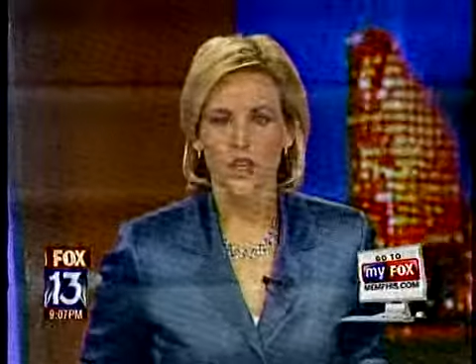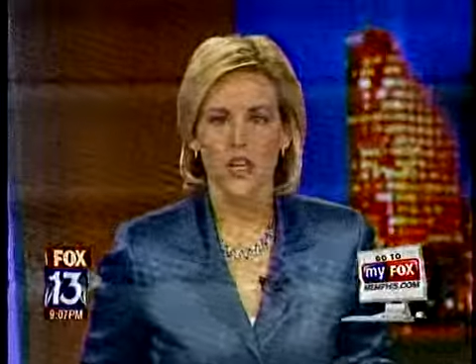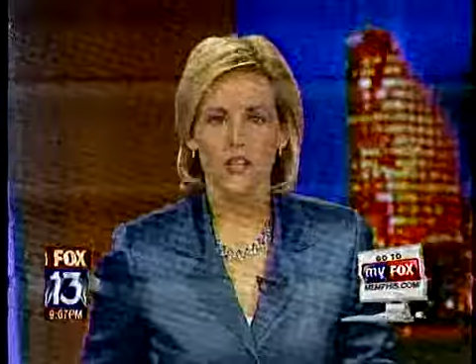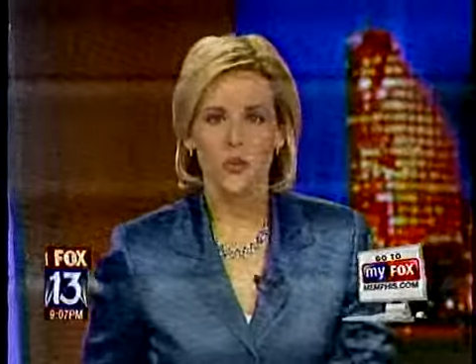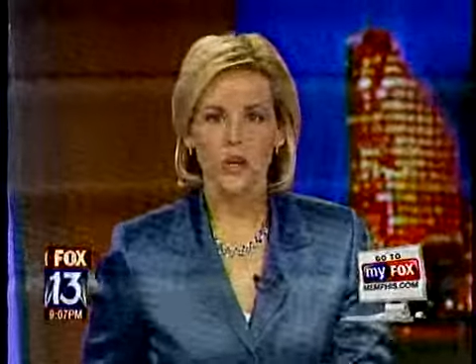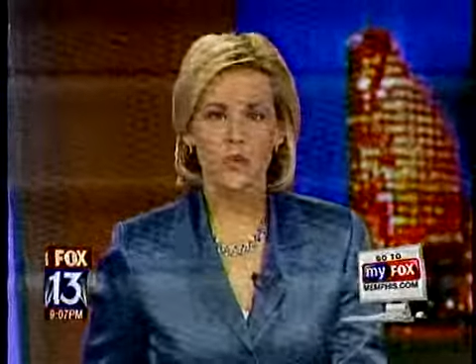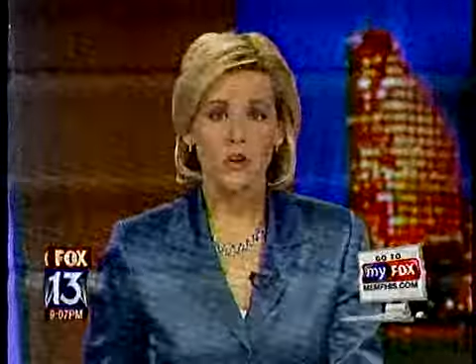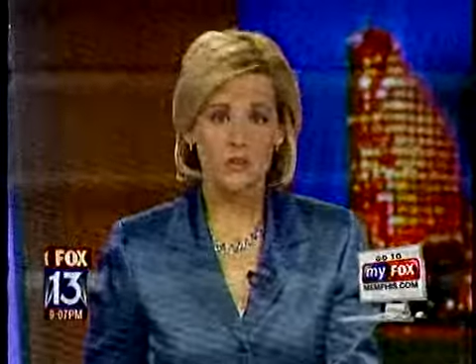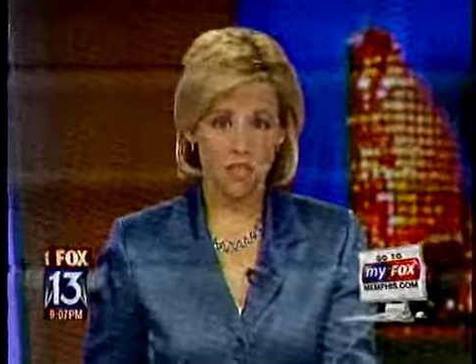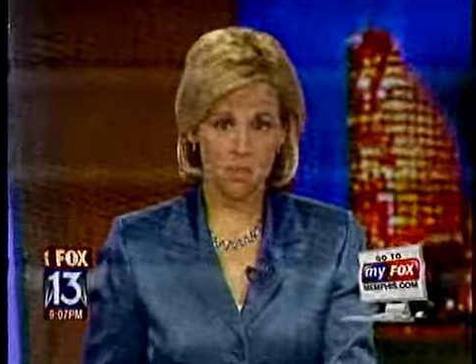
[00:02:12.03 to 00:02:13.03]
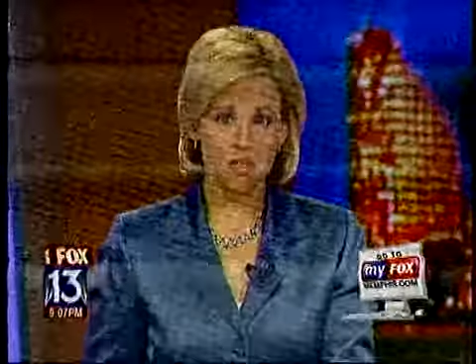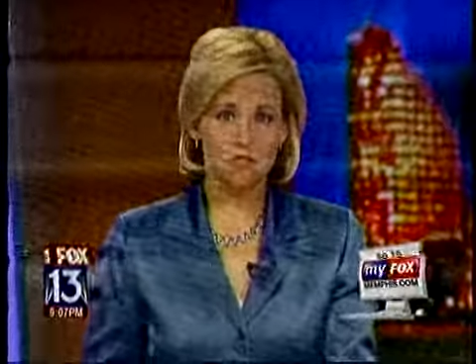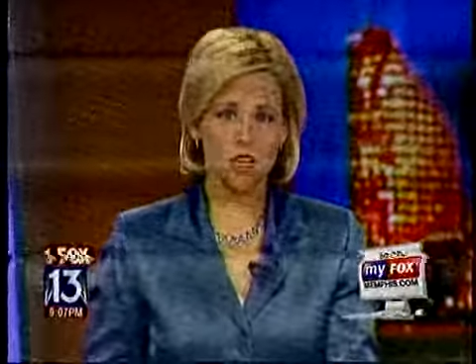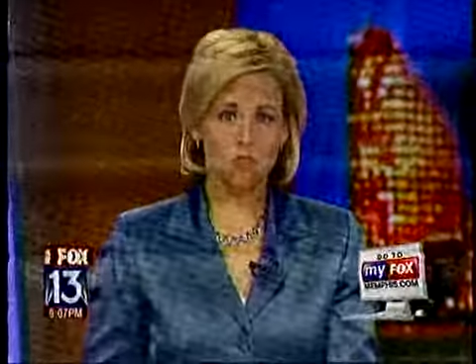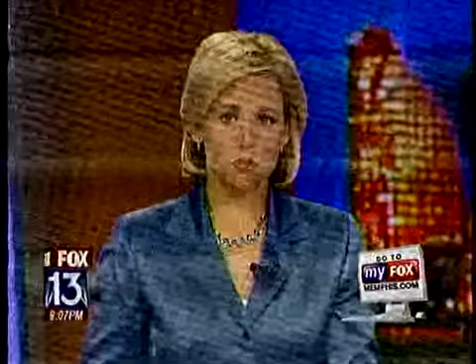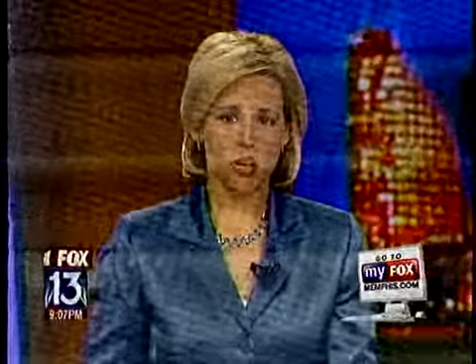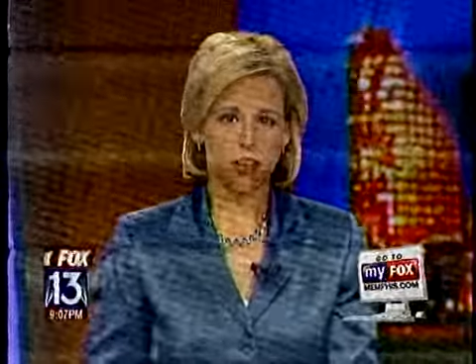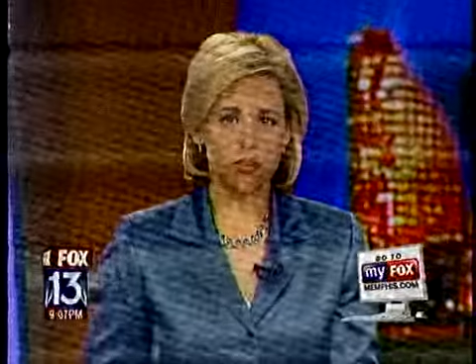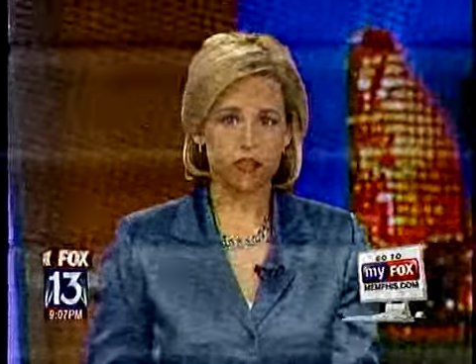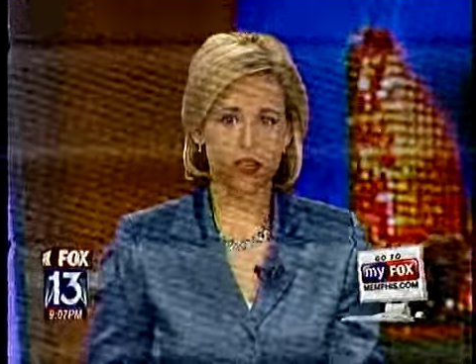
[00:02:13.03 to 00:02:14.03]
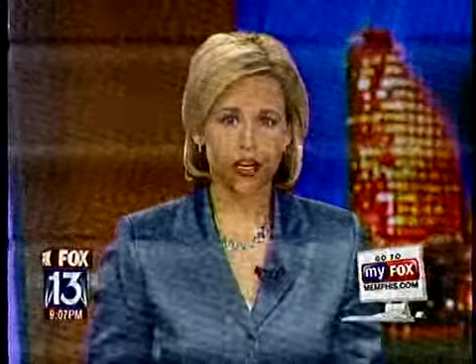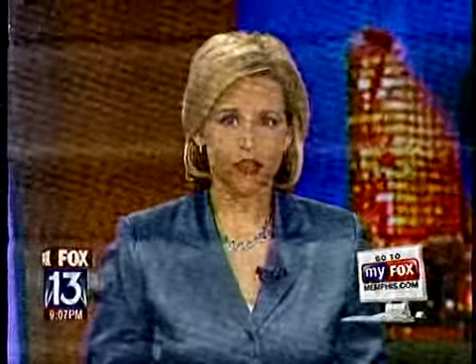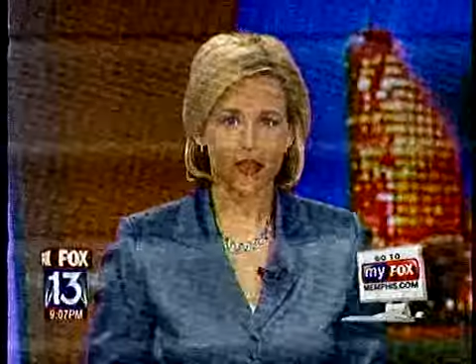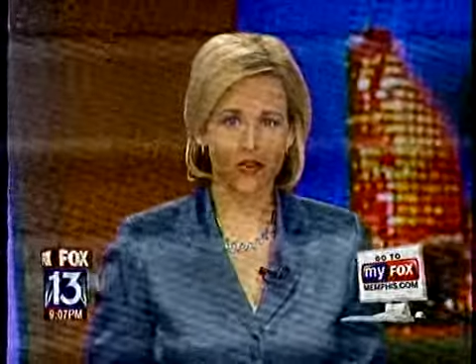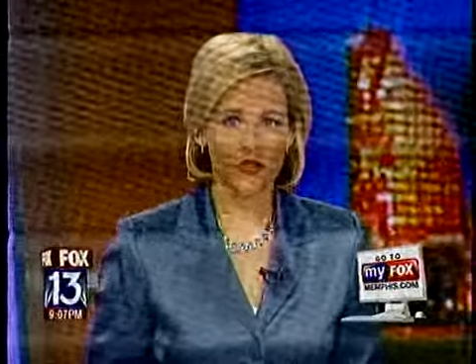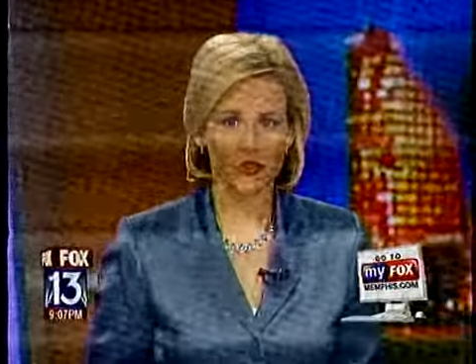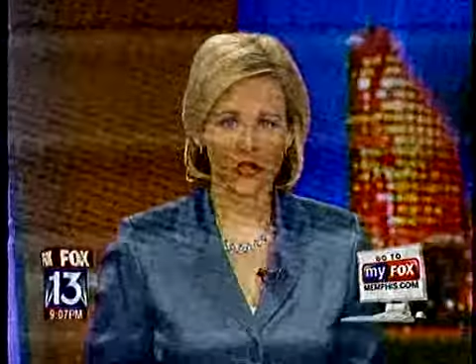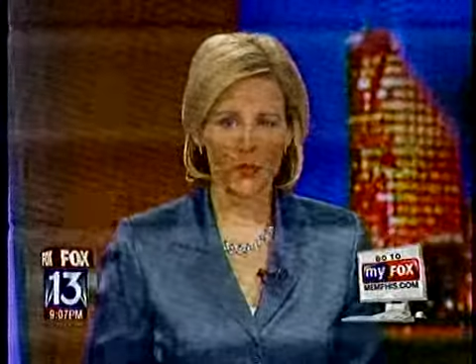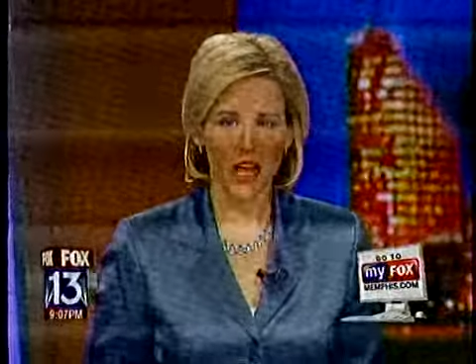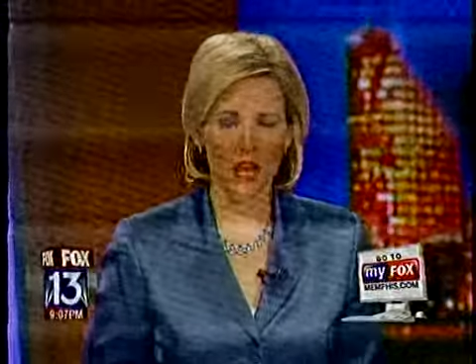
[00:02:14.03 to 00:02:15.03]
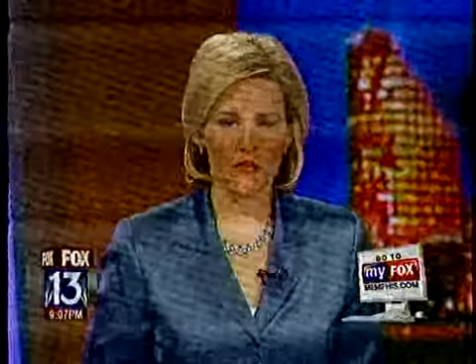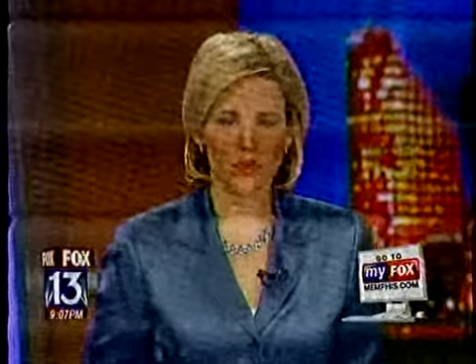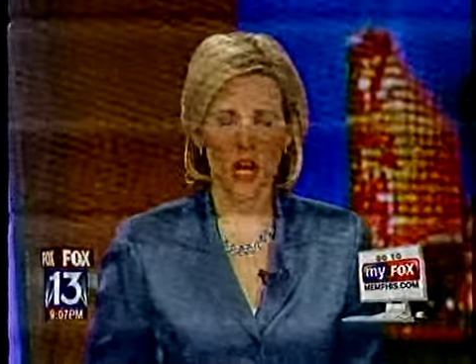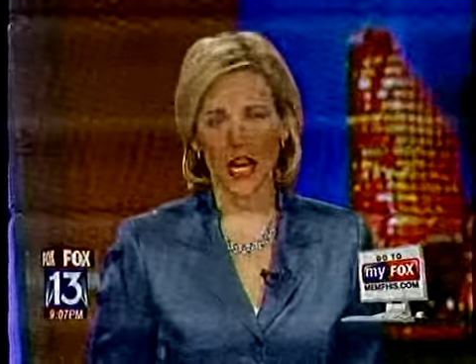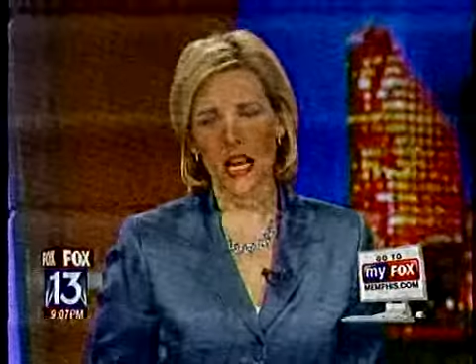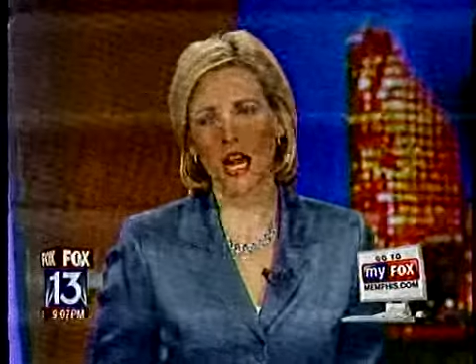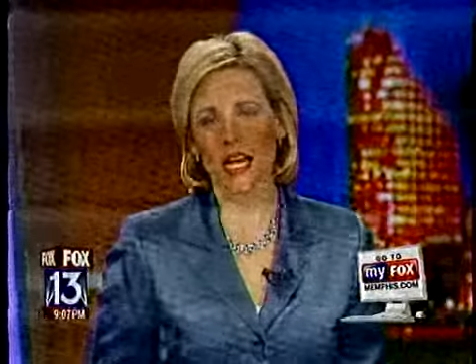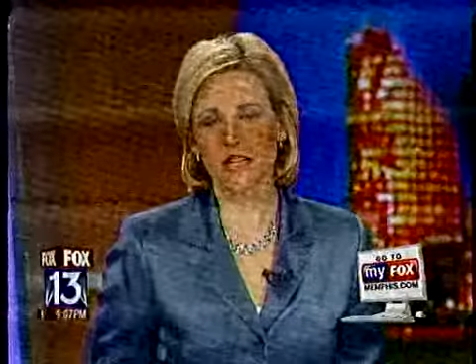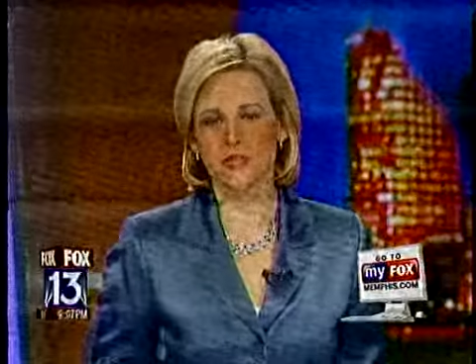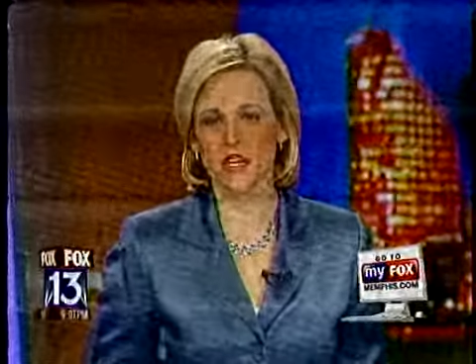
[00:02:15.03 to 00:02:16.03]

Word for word: Now, 20 bones have been discovered at the site since the search began Friday night.